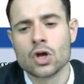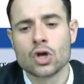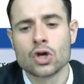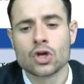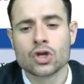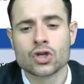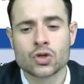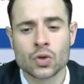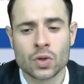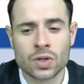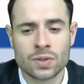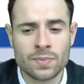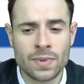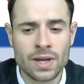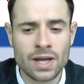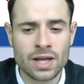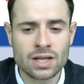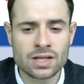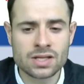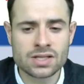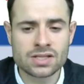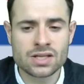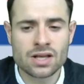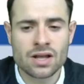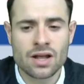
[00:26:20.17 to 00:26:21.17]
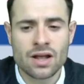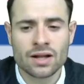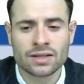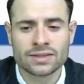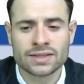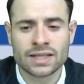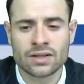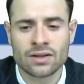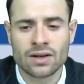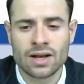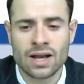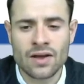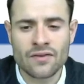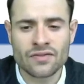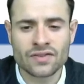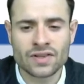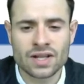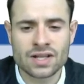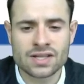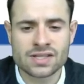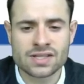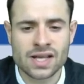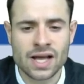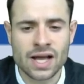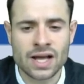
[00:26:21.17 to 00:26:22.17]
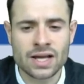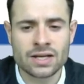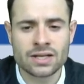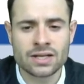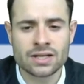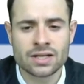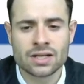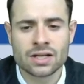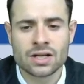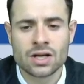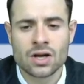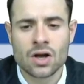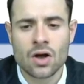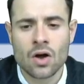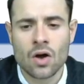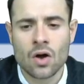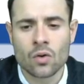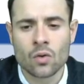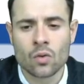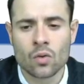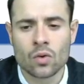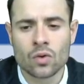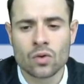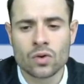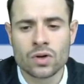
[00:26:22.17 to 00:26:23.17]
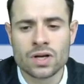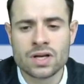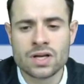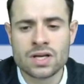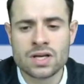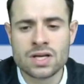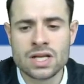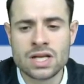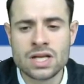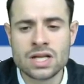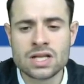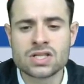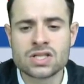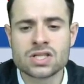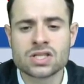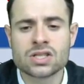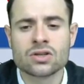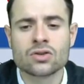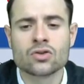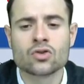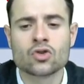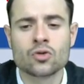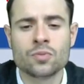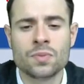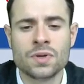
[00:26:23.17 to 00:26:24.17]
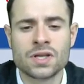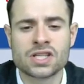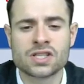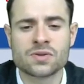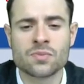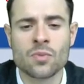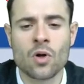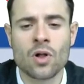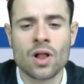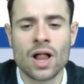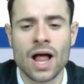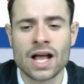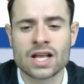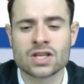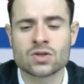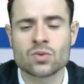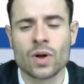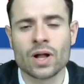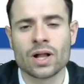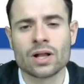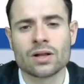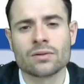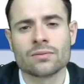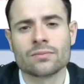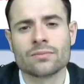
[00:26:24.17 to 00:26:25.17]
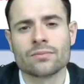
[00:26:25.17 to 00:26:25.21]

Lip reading: So it means that the left-hand side needs to be small as well.